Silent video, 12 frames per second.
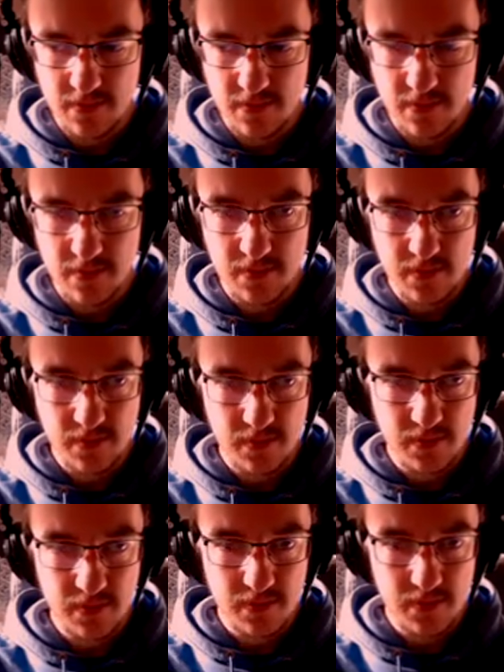
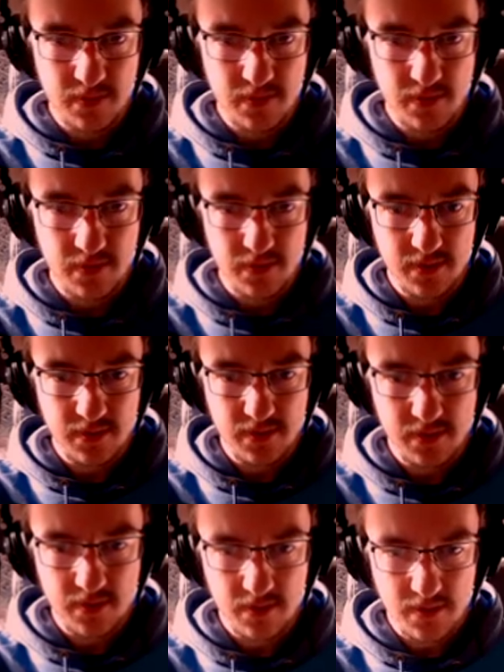
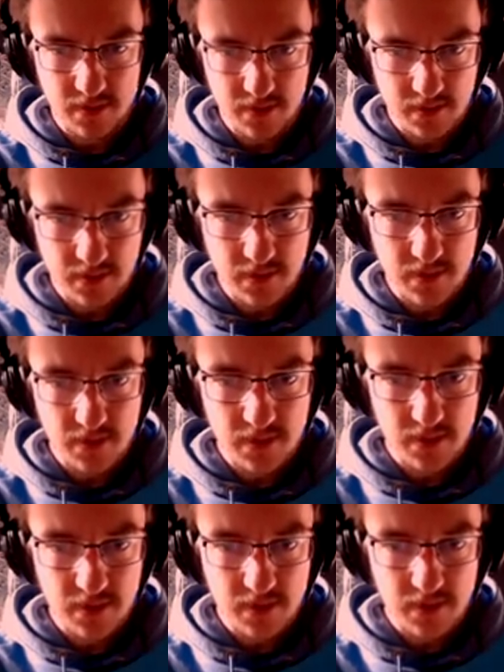
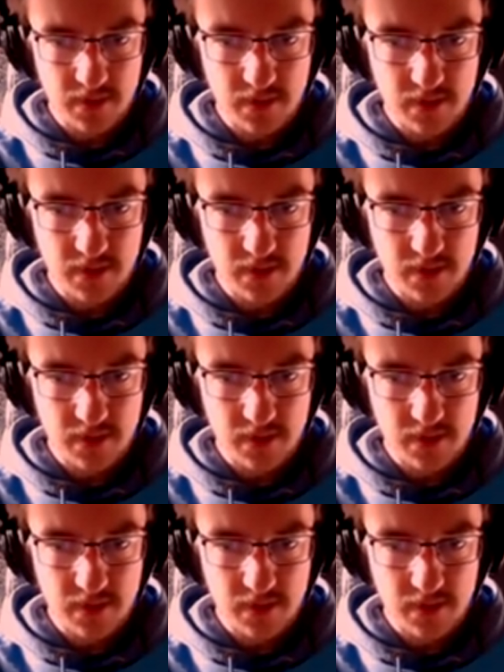No one is speaking in this clip.